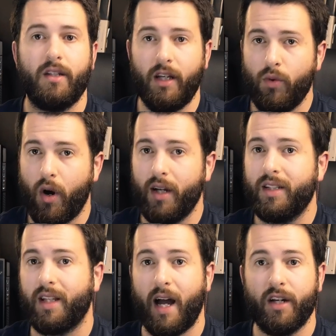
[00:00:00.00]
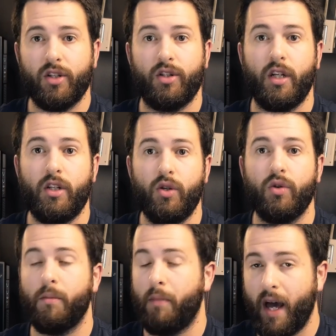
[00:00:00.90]
T1 slash
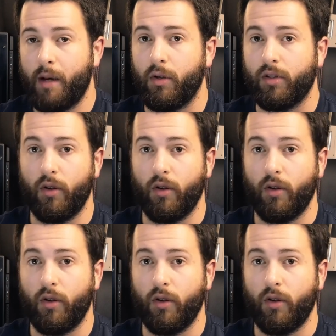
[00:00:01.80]
T2 compatible.